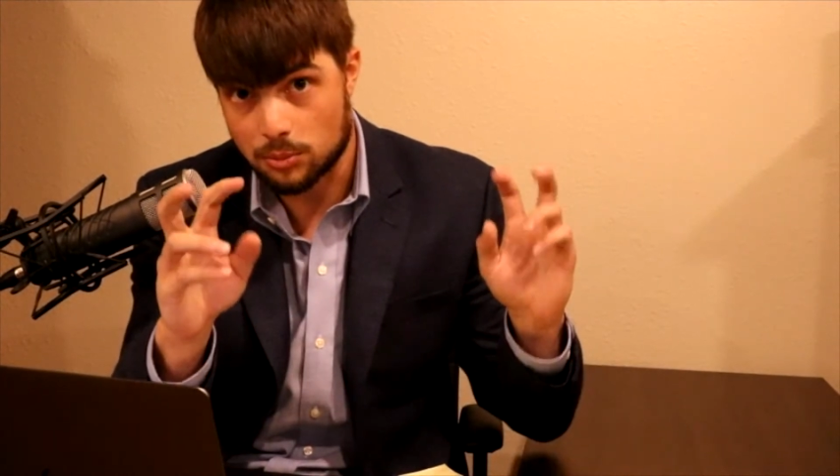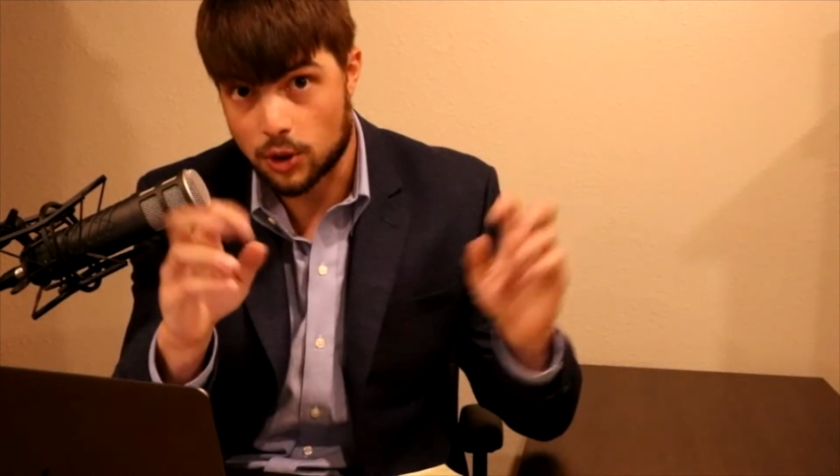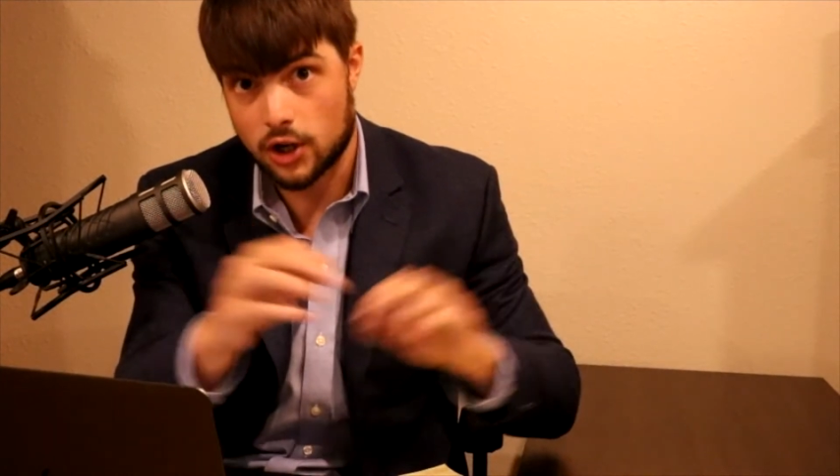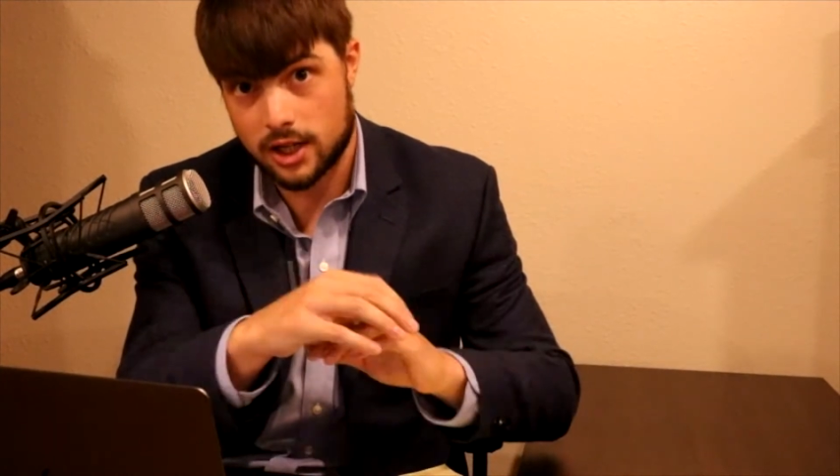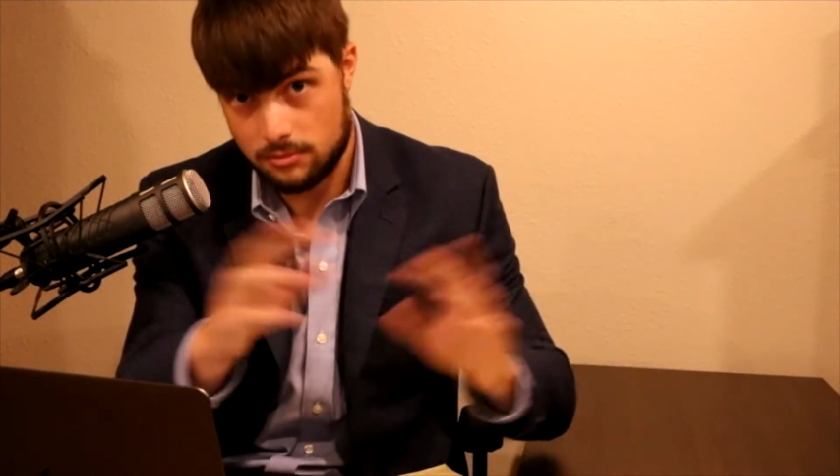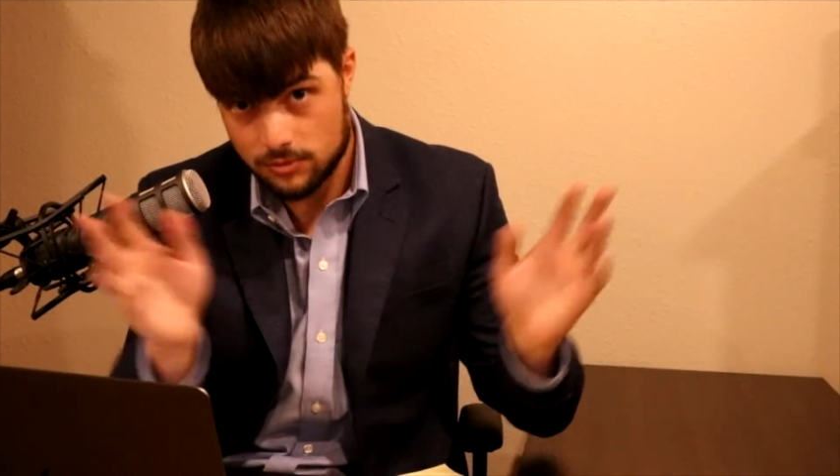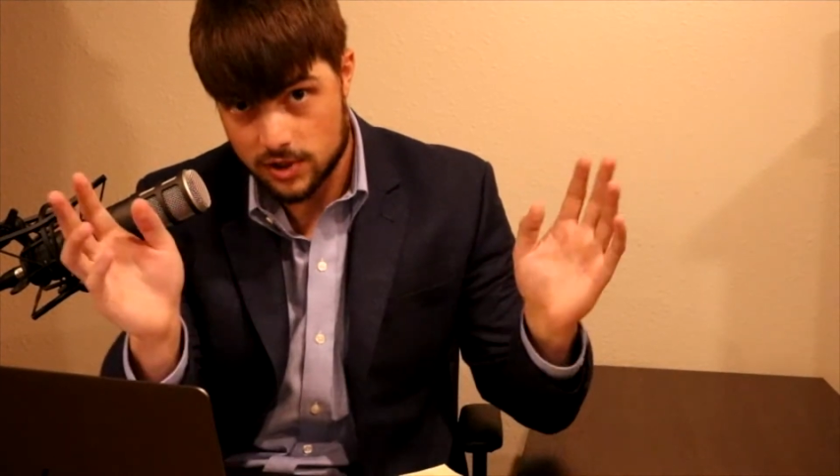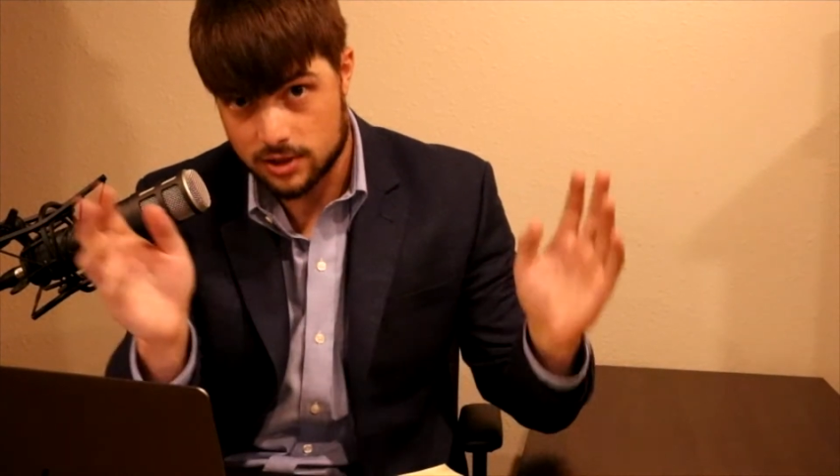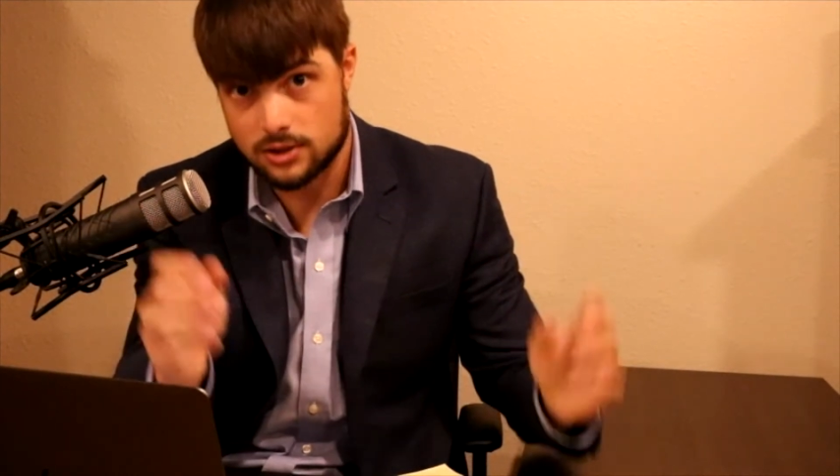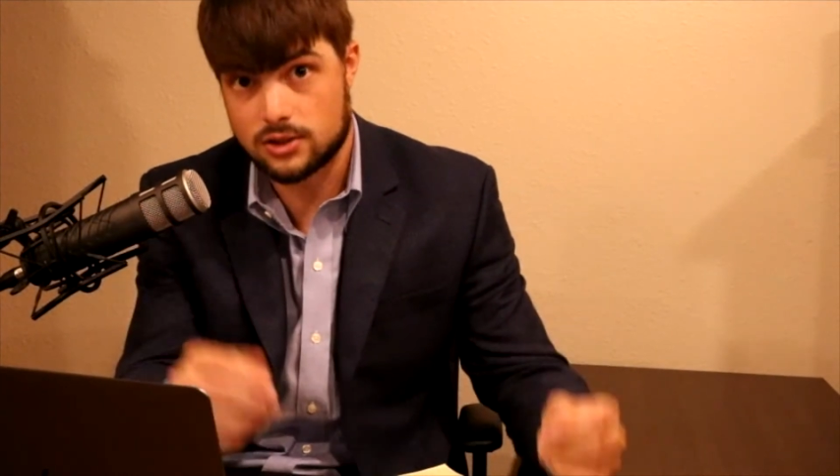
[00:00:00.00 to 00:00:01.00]
party.
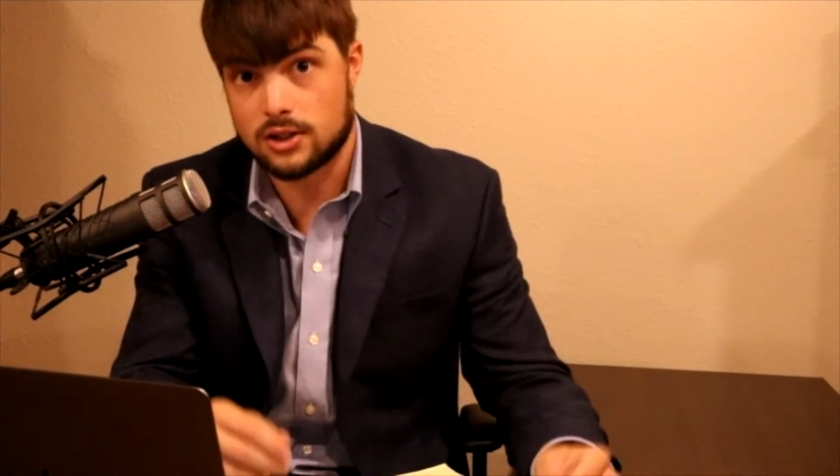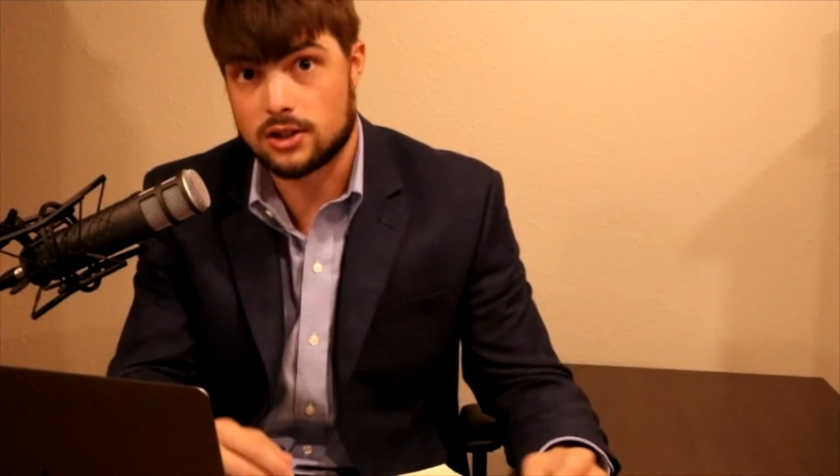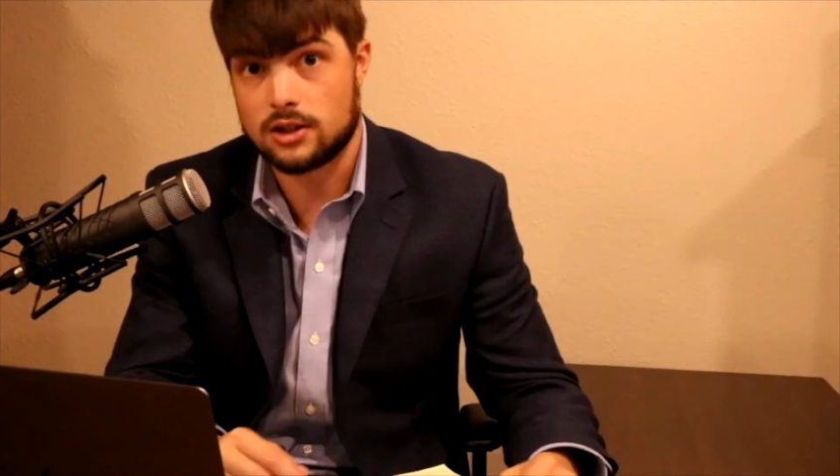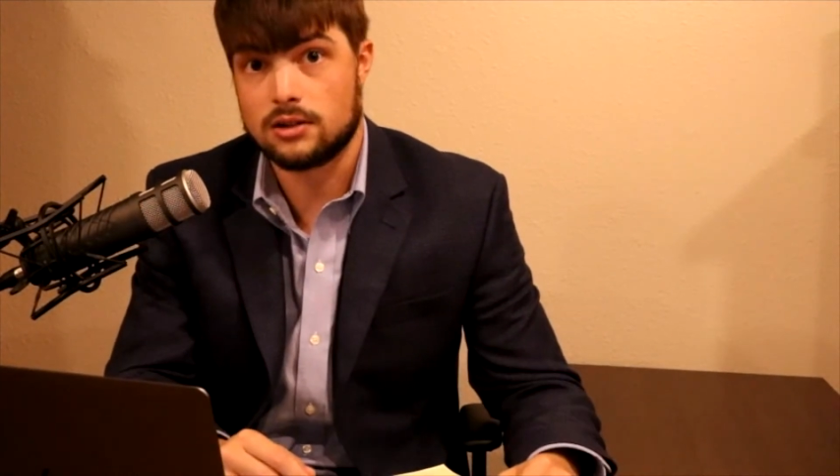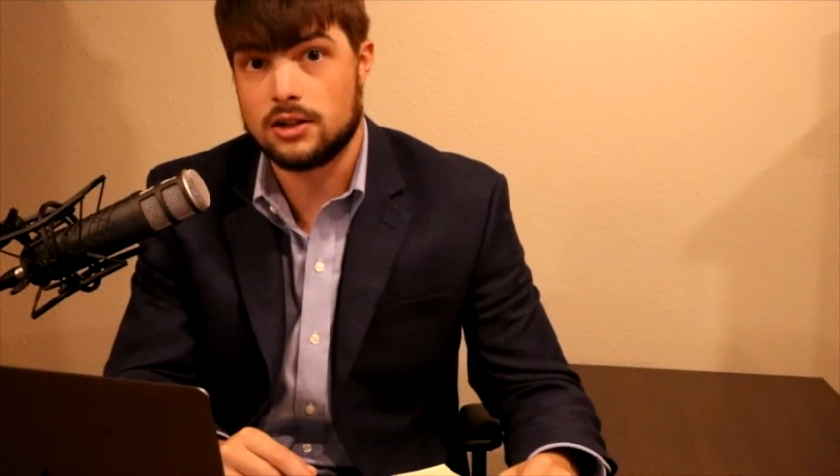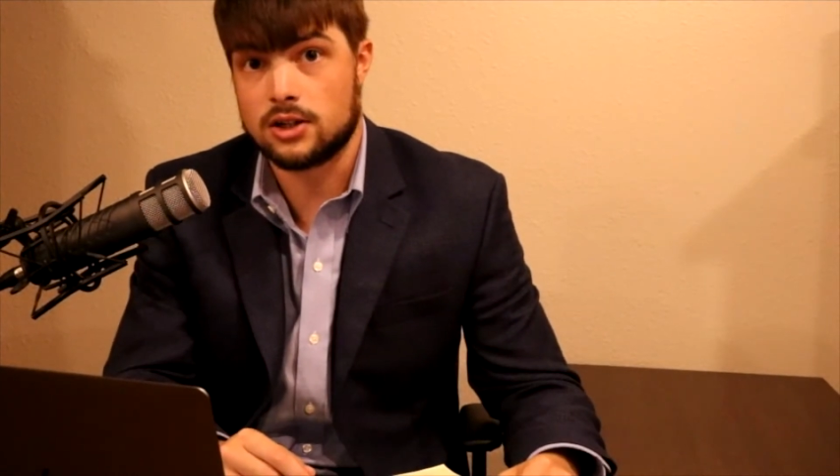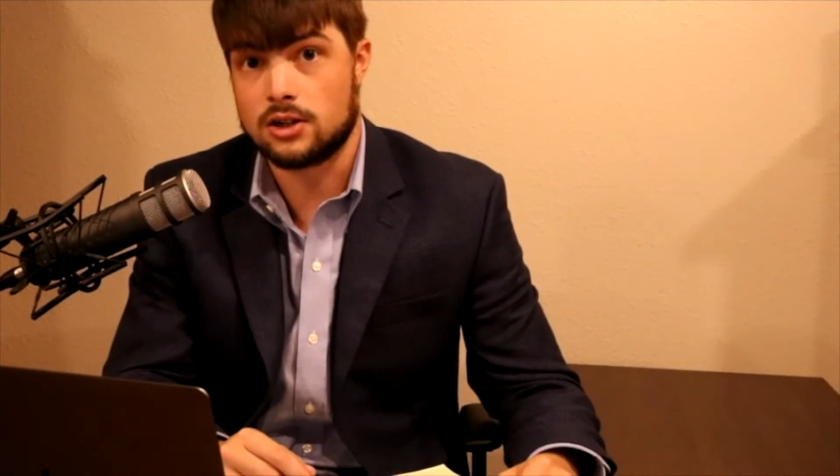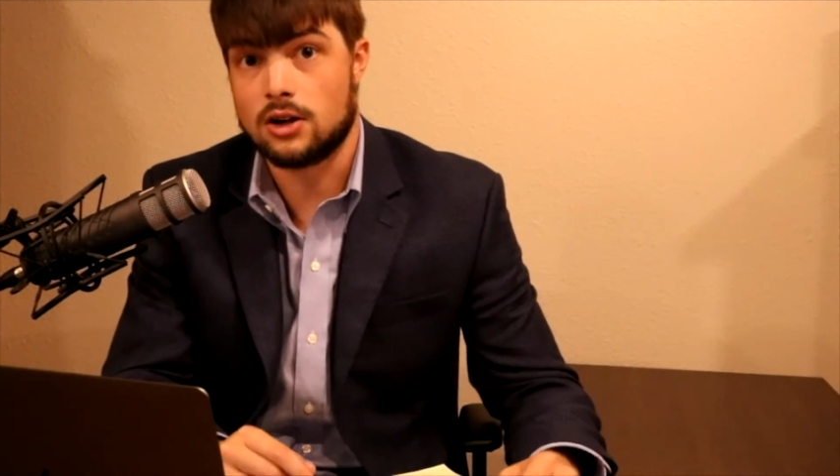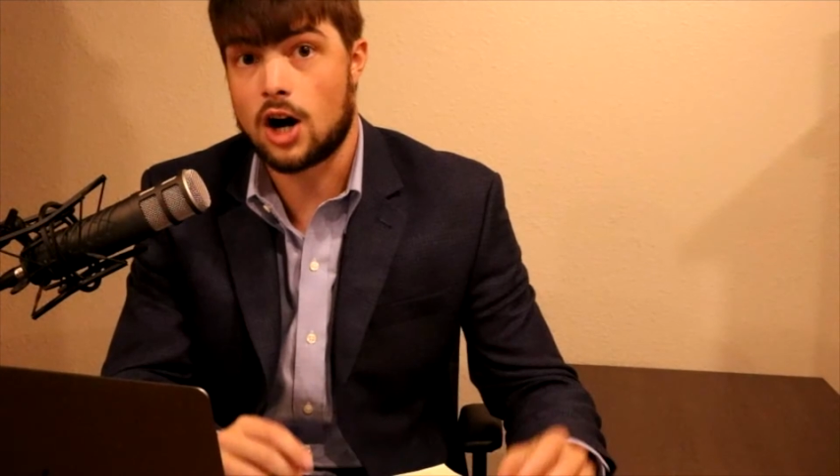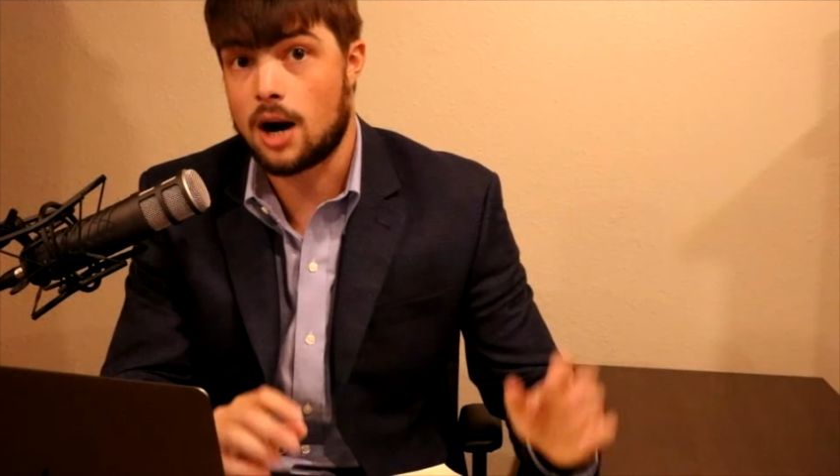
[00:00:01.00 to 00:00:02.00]
This is
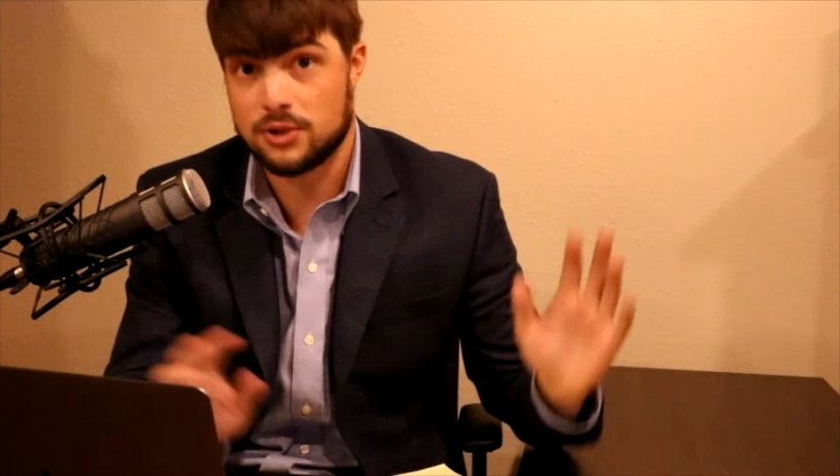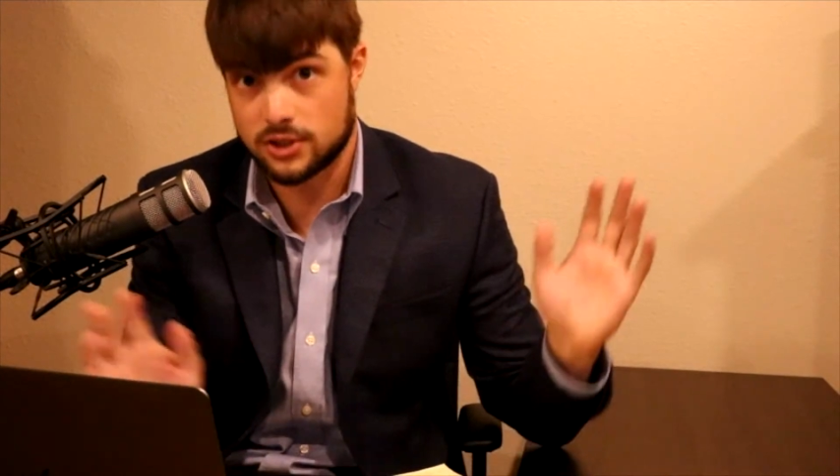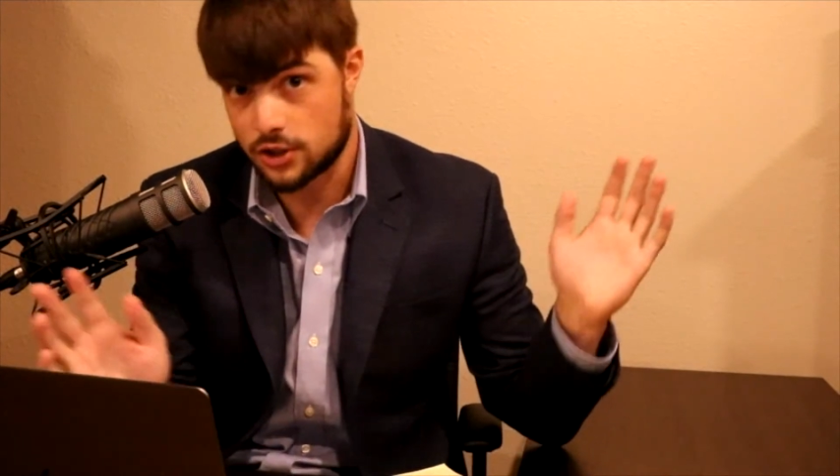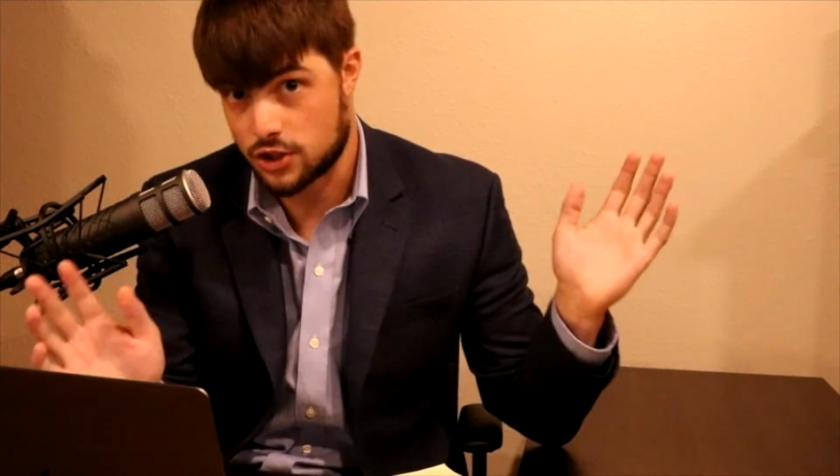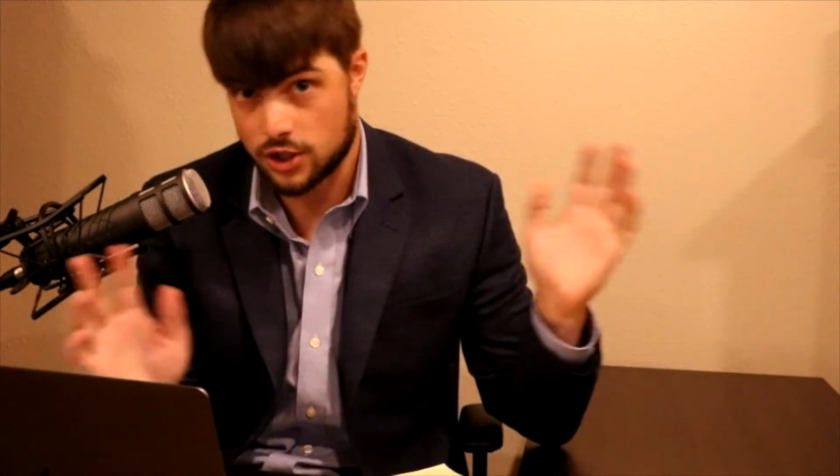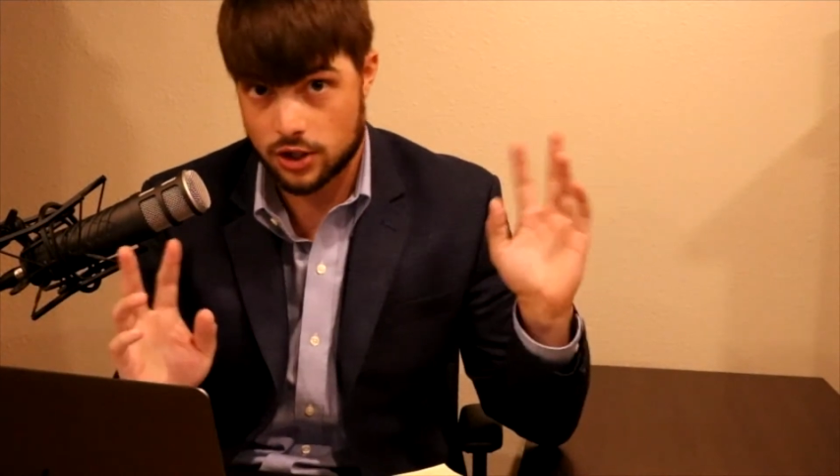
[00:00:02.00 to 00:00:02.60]
your opposition,